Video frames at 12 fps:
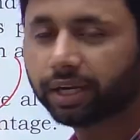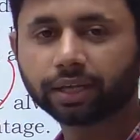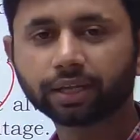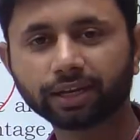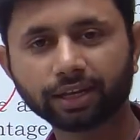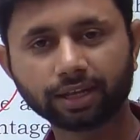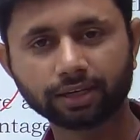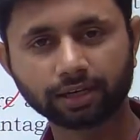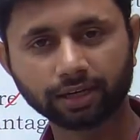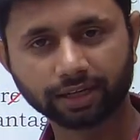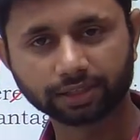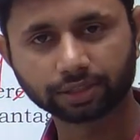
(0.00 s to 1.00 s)
in an
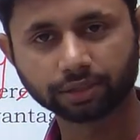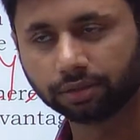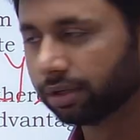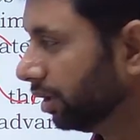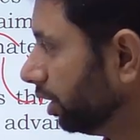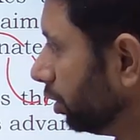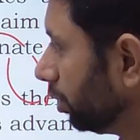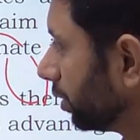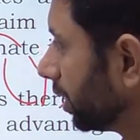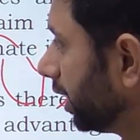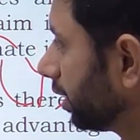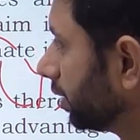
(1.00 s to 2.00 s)
election to
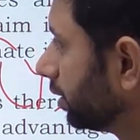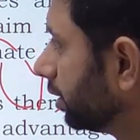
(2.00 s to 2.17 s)
get